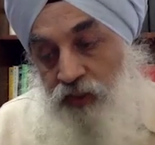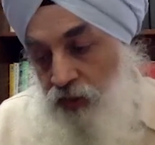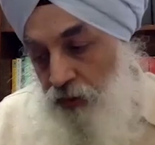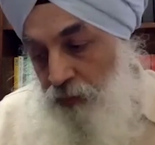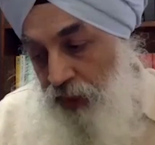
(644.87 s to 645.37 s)

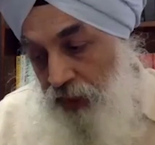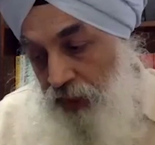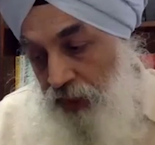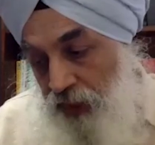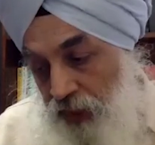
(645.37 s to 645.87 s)
behind that.
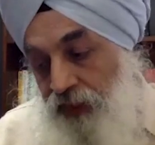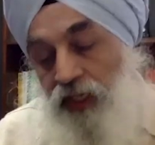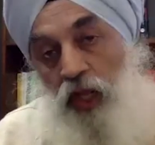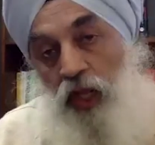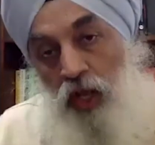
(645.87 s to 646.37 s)

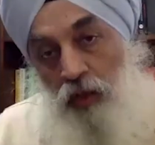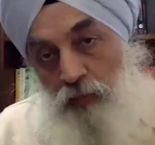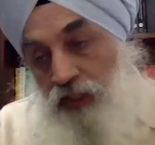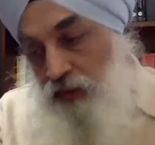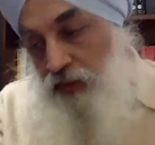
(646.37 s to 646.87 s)
But
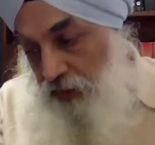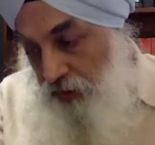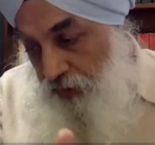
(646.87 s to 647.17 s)
the um,